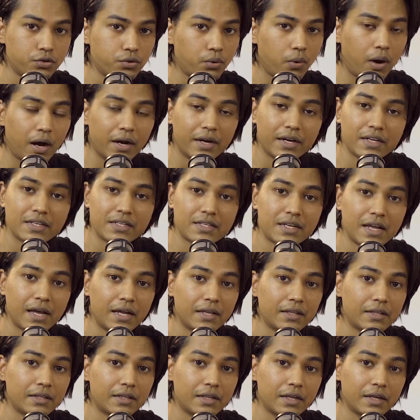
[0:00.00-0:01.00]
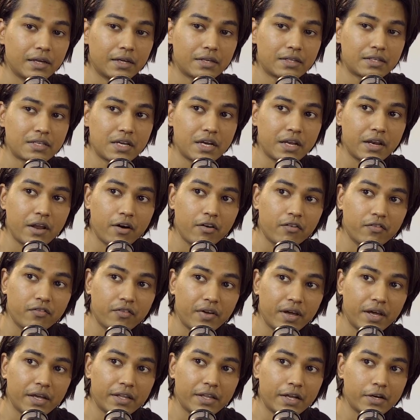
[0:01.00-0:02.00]
to understand things in a
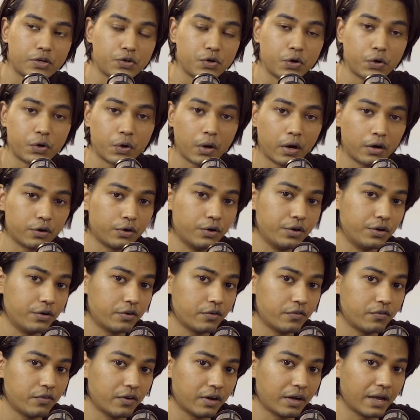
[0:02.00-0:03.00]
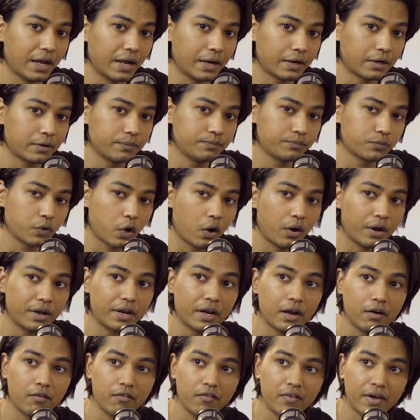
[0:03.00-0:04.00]
way that you're not going to forget, or
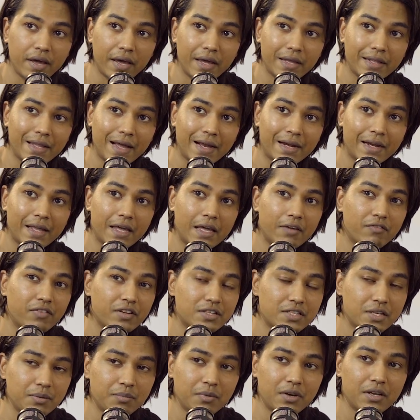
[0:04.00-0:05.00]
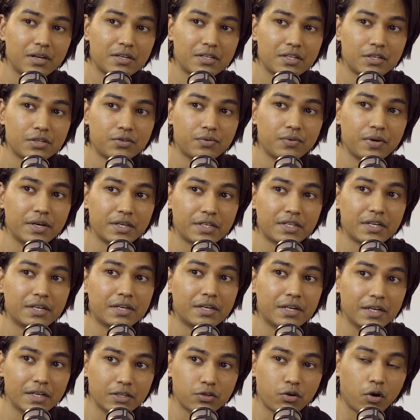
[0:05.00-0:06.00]
in a way that if a similar
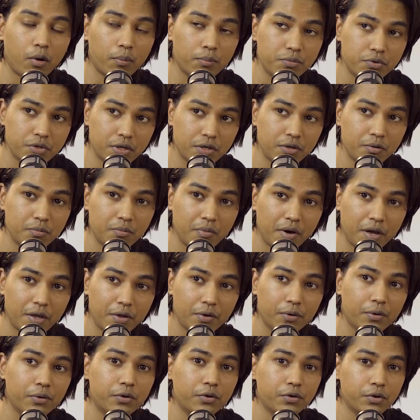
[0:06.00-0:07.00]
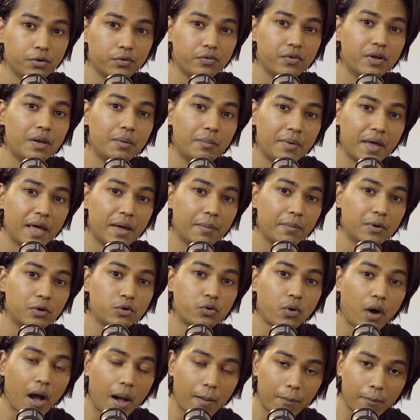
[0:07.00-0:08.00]
situation is observed by you, you will be able
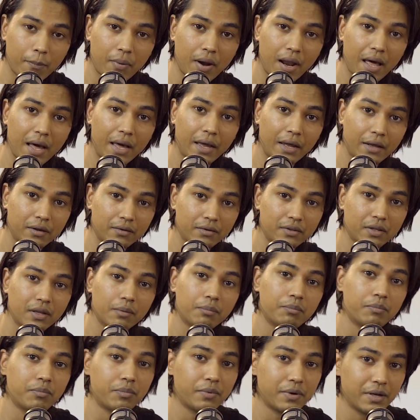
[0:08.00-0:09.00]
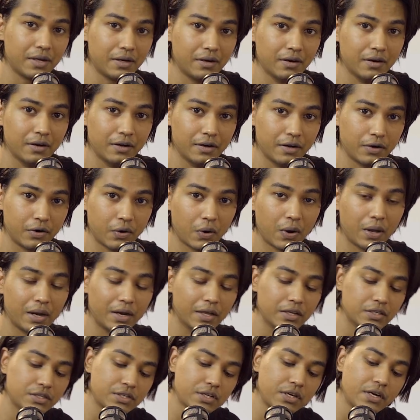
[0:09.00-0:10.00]
to apply the pre-learned
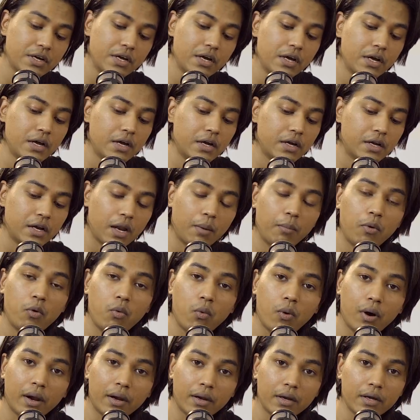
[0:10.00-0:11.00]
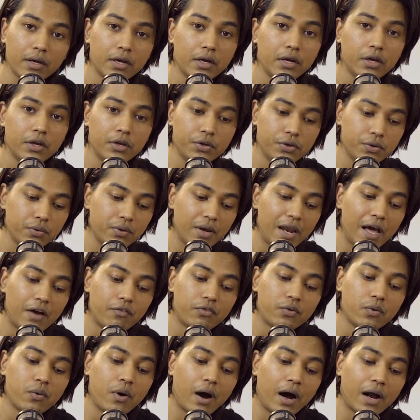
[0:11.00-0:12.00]
knowledge. Number one, you will
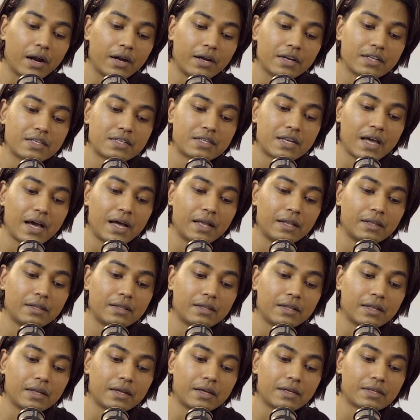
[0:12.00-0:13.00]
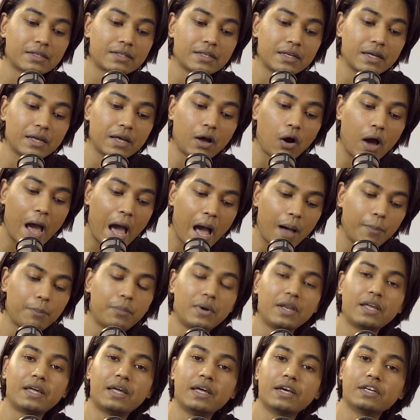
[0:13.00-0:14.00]
have to understand things
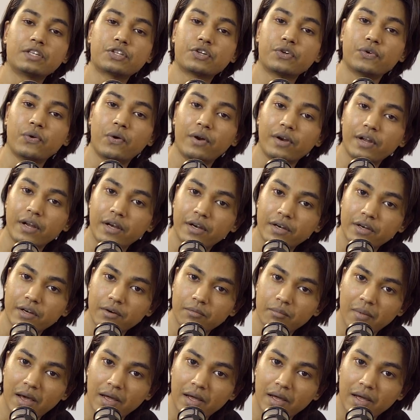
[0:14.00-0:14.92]
application oriented